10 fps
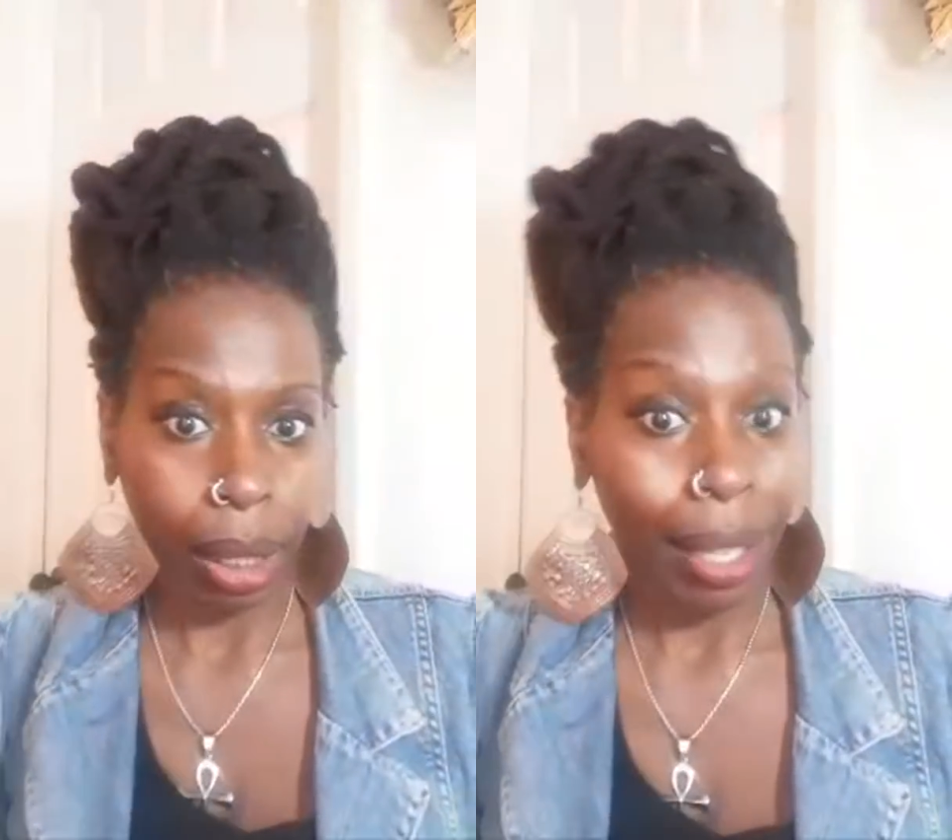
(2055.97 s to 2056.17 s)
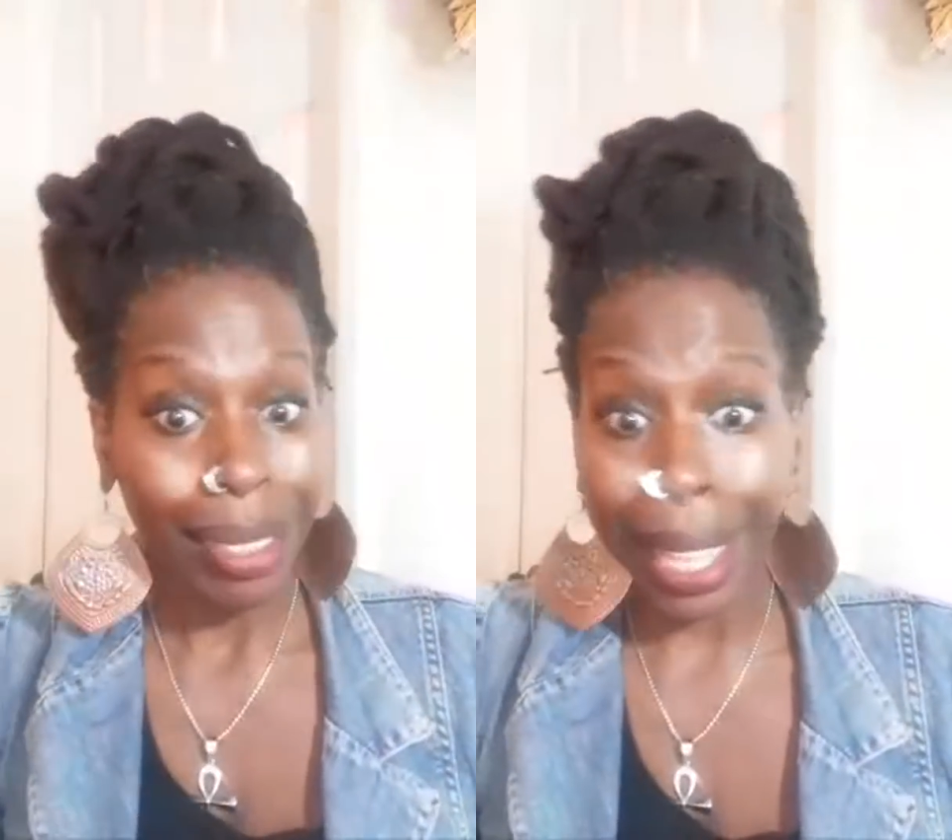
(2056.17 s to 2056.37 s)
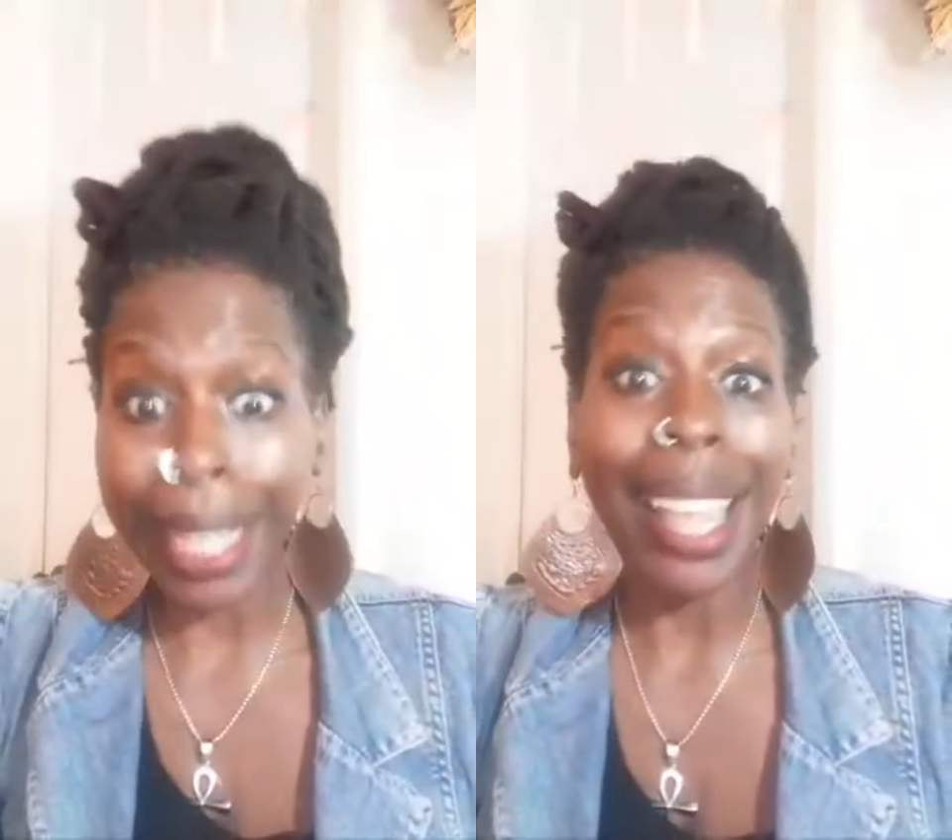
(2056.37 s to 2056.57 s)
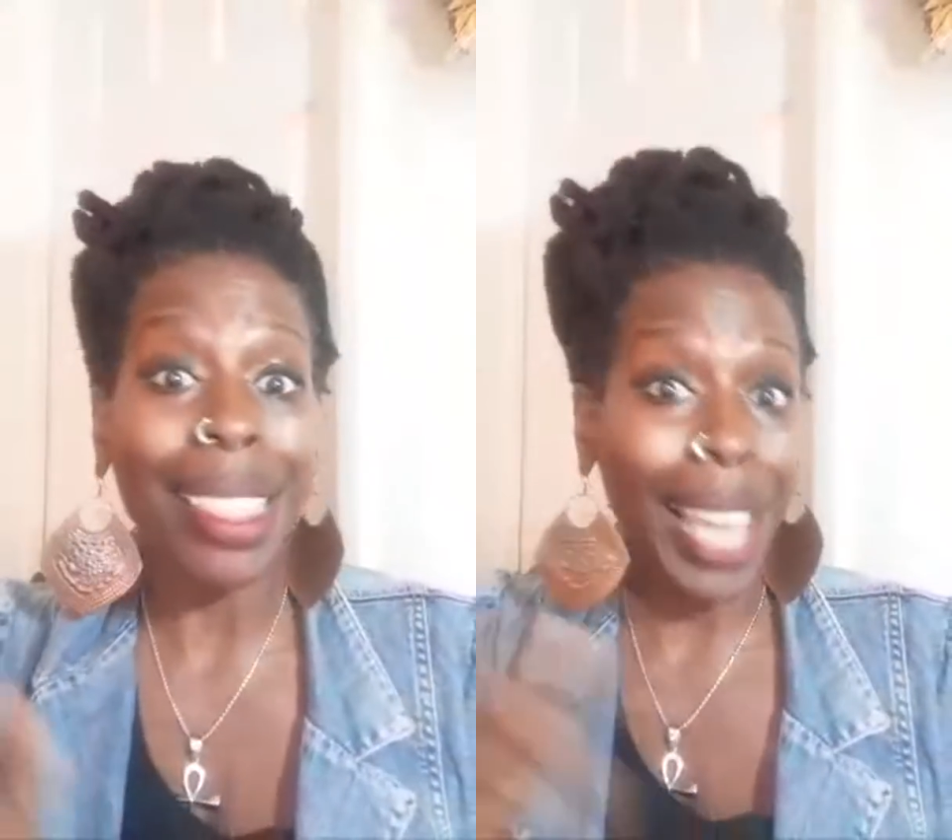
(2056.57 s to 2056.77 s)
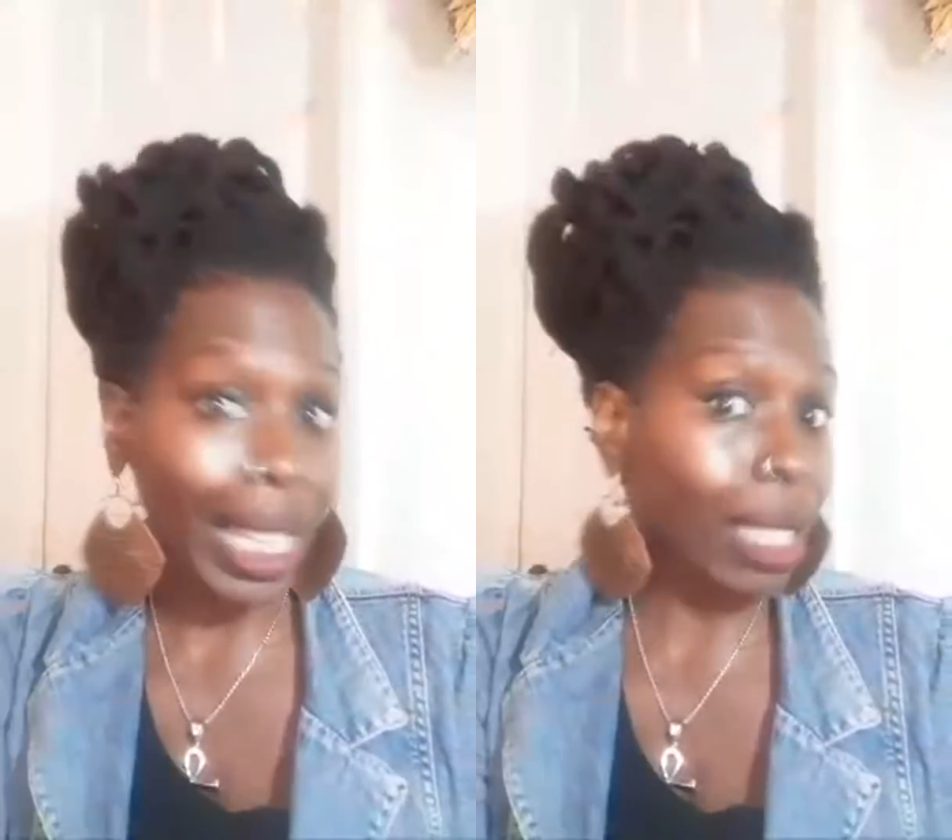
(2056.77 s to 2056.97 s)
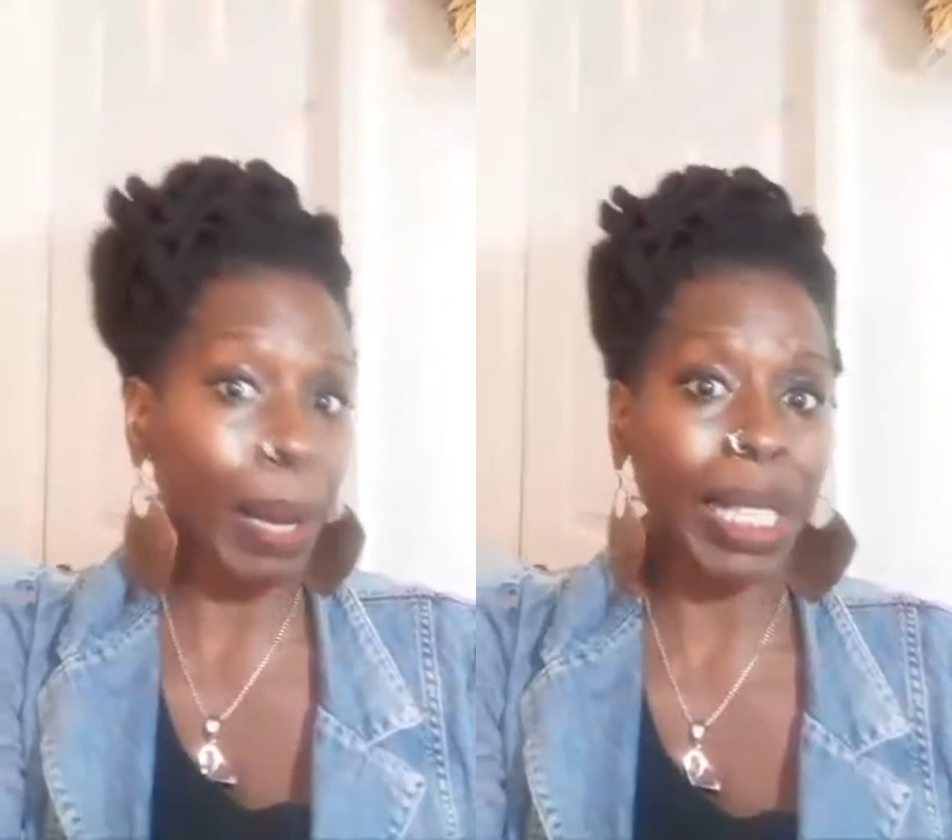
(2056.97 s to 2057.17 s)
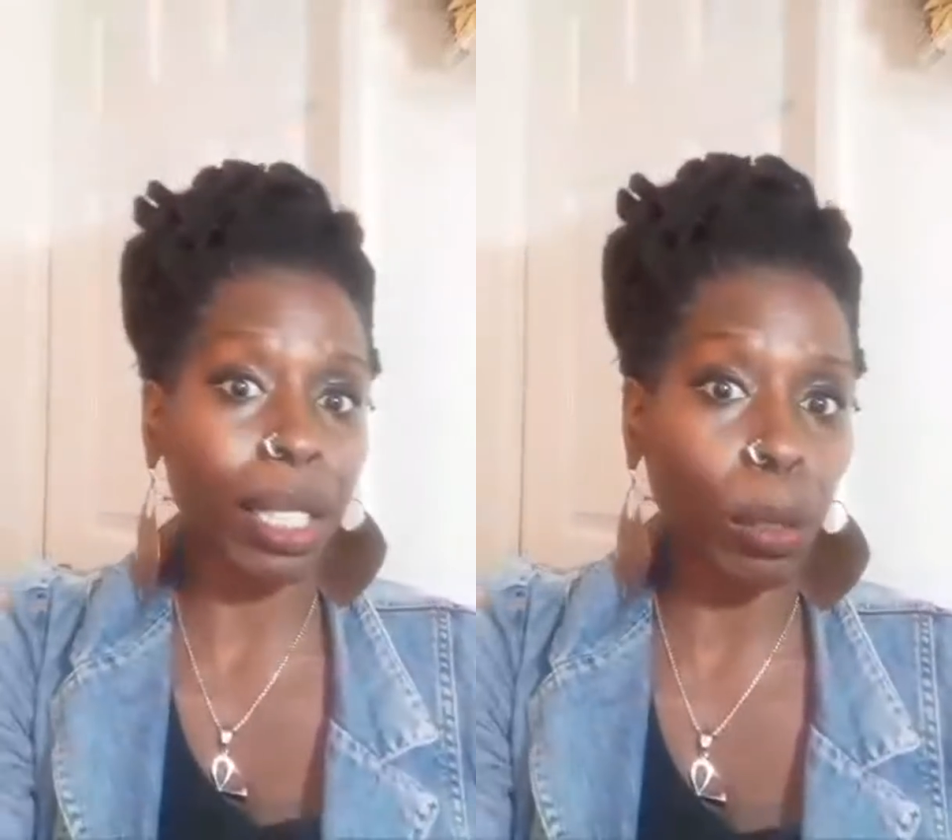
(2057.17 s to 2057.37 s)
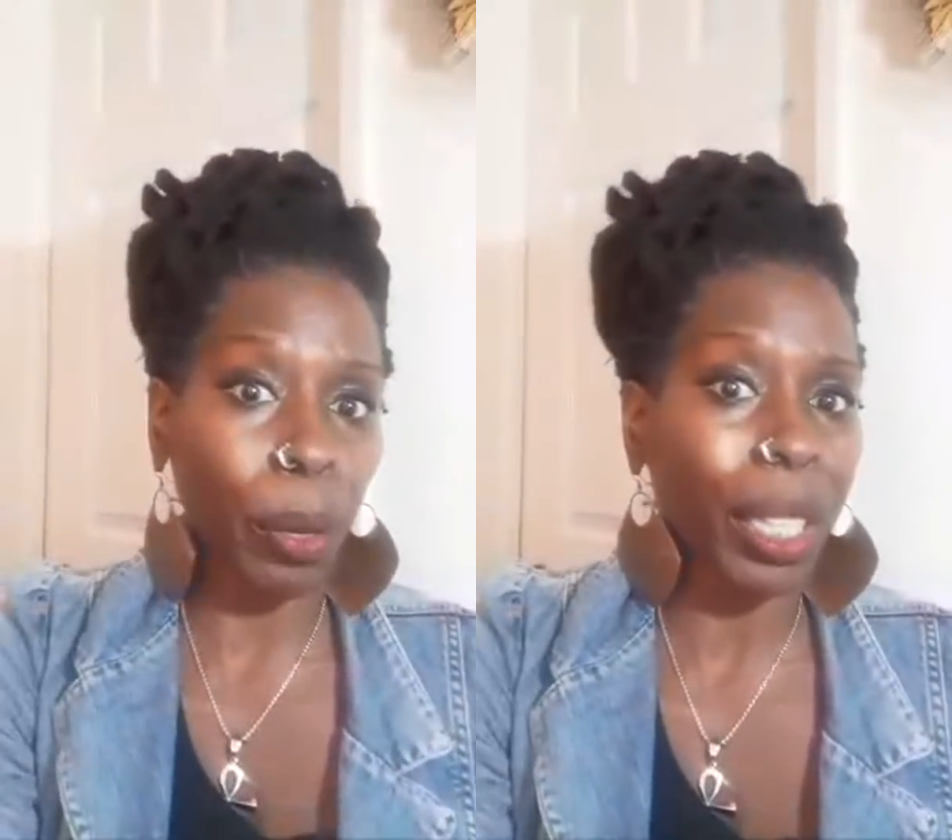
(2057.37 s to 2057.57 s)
like that's my deal breaker,